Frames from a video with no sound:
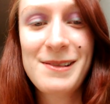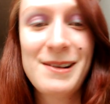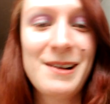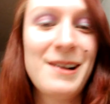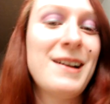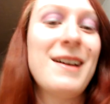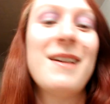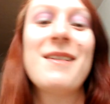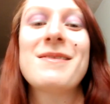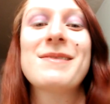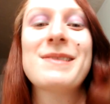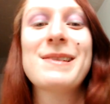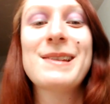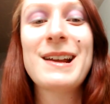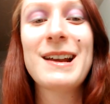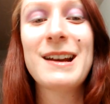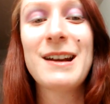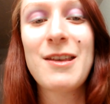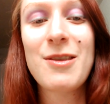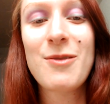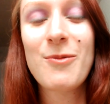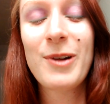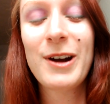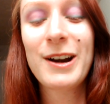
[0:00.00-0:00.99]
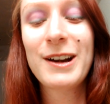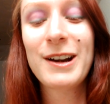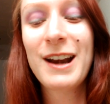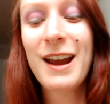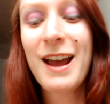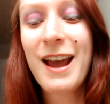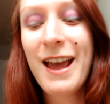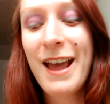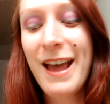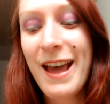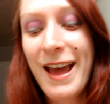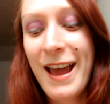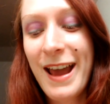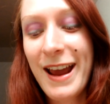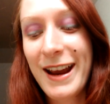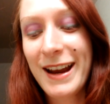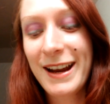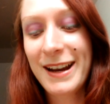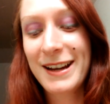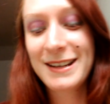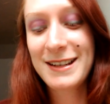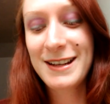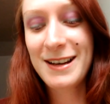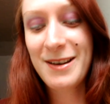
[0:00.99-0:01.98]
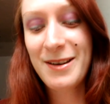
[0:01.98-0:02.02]
Sorry, I was thinking of the word.
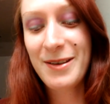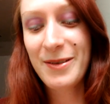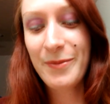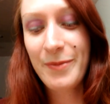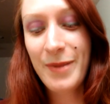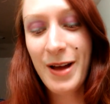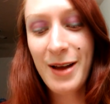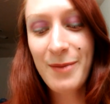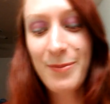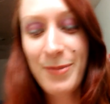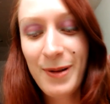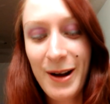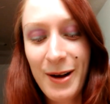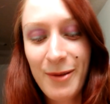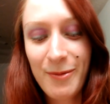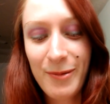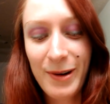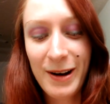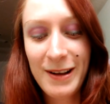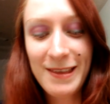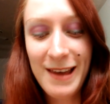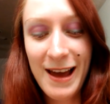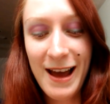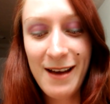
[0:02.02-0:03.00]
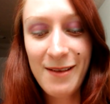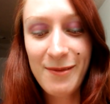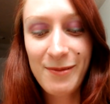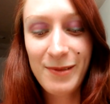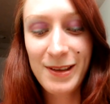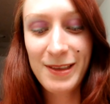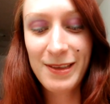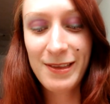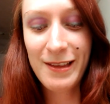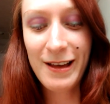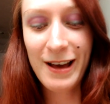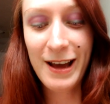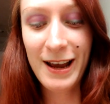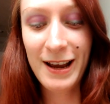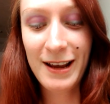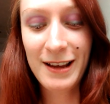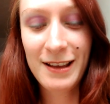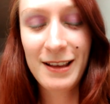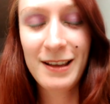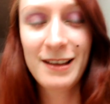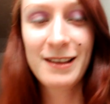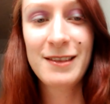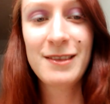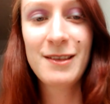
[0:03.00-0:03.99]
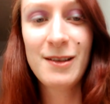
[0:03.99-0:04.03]
And I'd probably wear that with like
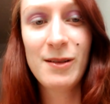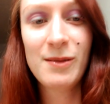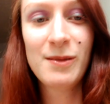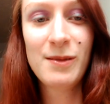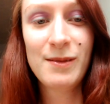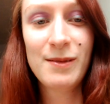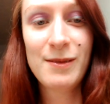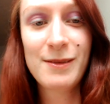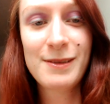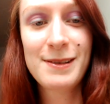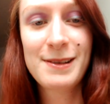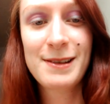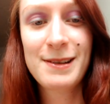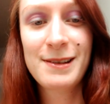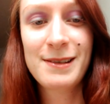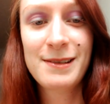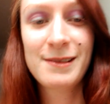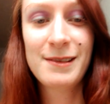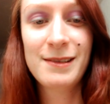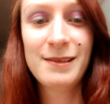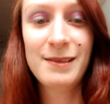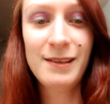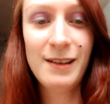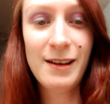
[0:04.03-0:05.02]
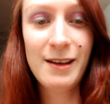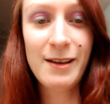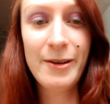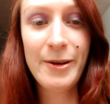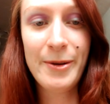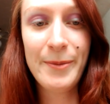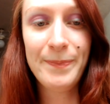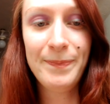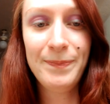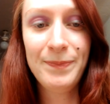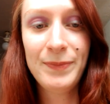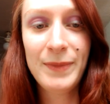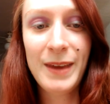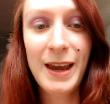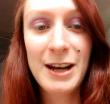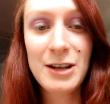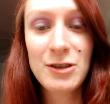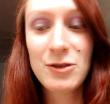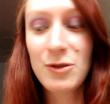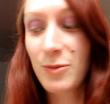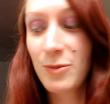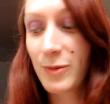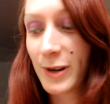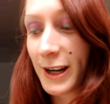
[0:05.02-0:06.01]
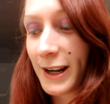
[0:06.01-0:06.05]
those
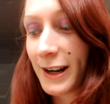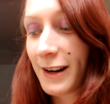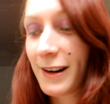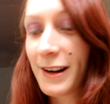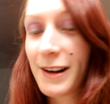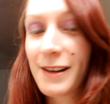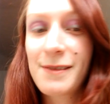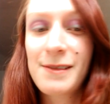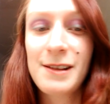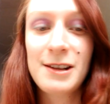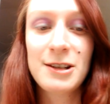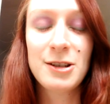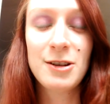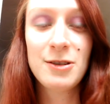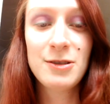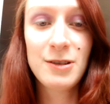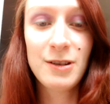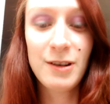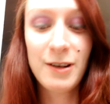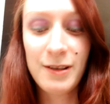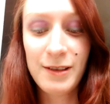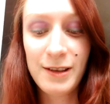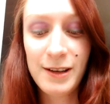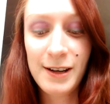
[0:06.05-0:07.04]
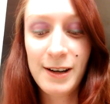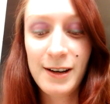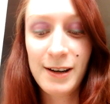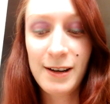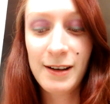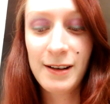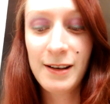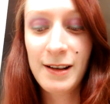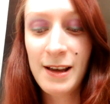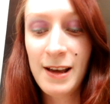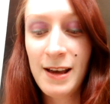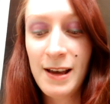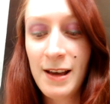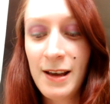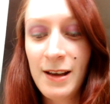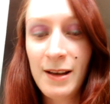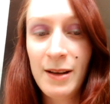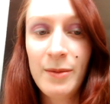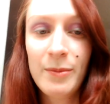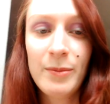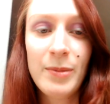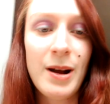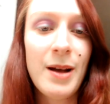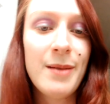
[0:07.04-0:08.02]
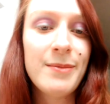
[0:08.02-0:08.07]
angel wing earrings I showed you earlier.
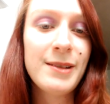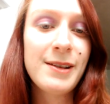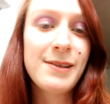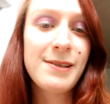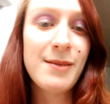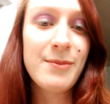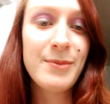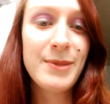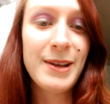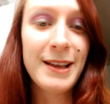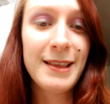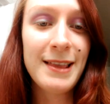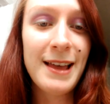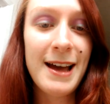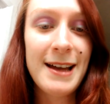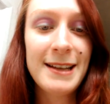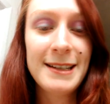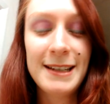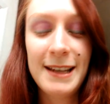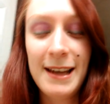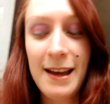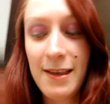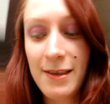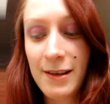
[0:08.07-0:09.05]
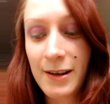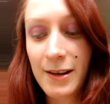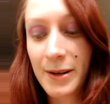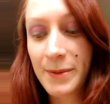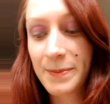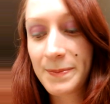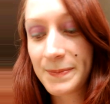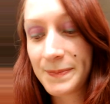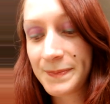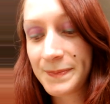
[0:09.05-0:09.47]
Probably something like that together.